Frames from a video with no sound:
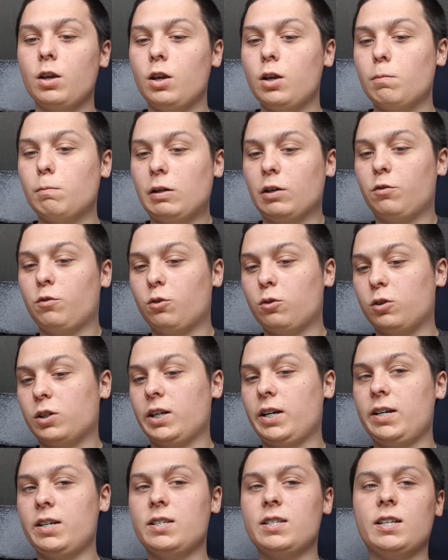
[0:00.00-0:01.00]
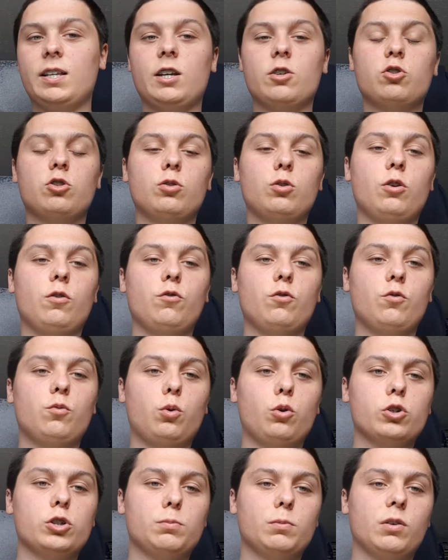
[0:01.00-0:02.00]
my 4Ks, and as you know if you've
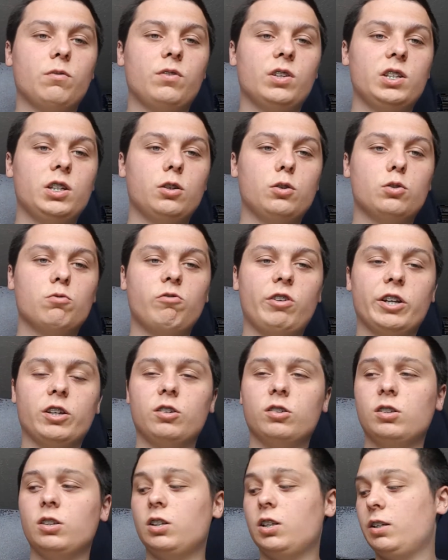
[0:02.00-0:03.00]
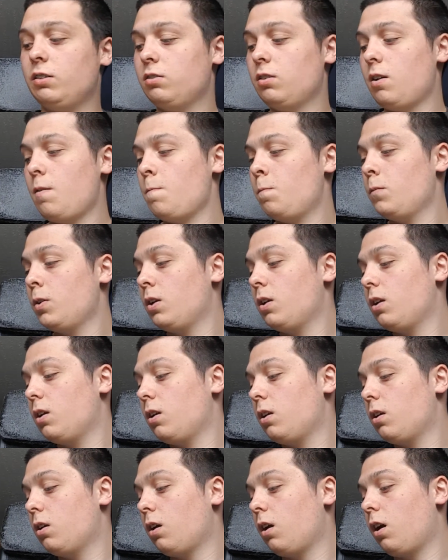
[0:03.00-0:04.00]
watched my videos regularly,
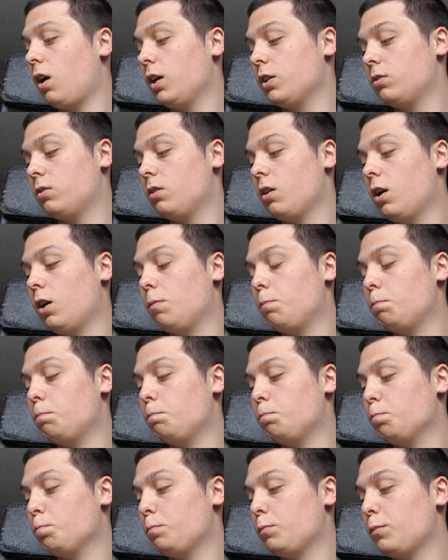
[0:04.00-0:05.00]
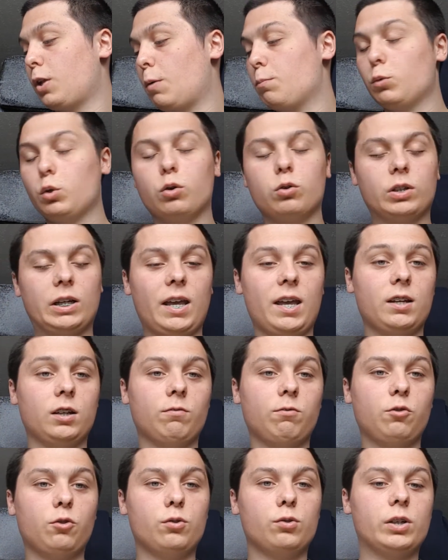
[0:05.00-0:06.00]
I'm not getting
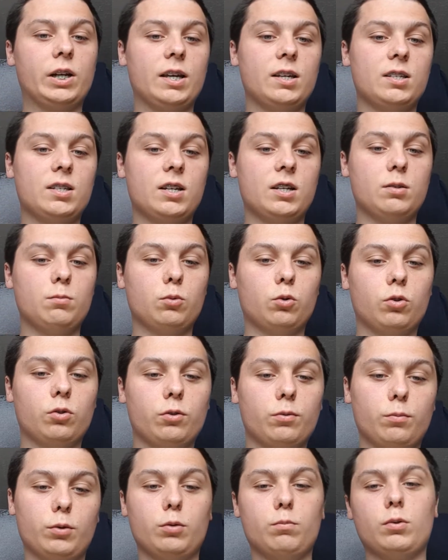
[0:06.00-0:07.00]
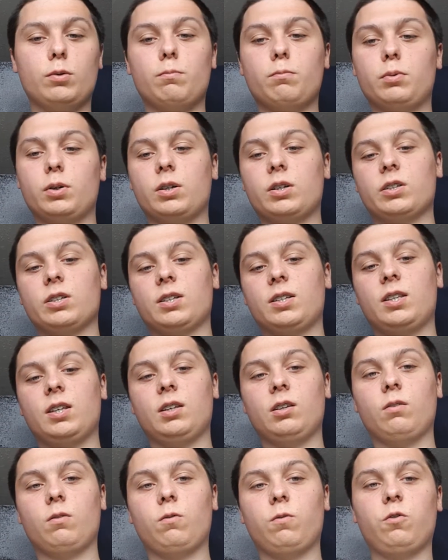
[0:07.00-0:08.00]
4Ks anymore at the moment because I
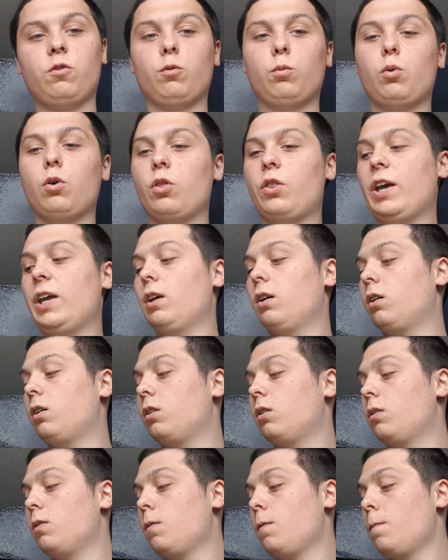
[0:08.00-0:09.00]
think for what they're